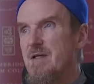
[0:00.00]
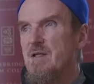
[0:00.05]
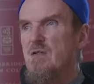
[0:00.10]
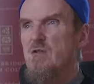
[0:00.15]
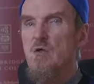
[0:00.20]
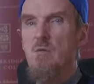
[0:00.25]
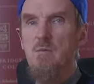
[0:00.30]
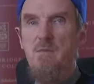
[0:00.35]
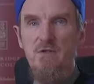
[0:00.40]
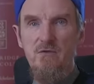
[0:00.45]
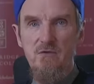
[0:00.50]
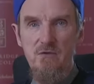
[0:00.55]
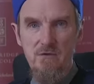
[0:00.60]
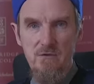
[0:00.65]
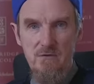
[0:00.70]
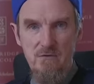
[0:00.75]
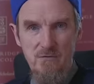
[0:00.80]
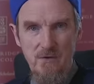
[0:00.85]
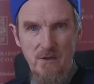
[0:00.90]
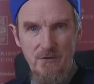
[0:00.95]

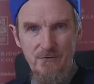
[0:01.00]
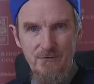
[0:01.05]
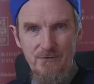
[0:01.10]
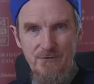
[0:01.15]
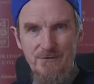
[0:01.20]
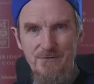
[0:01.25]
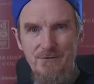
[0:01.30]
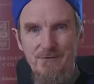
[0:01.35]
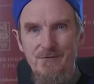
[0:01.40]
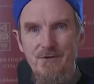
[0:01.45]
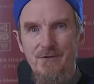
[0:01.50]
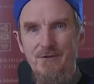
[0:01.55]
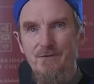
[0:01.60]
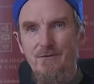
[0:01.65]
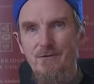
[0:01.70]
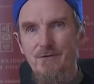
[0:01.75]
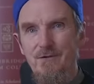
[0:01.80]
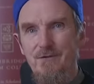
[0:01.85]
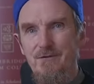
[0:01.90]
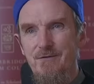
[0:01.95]
intermittent fasting, as they
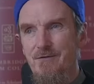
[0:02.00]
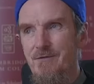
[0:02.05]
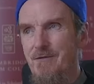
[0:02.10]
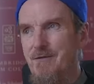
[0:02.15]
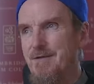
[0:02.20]
call it in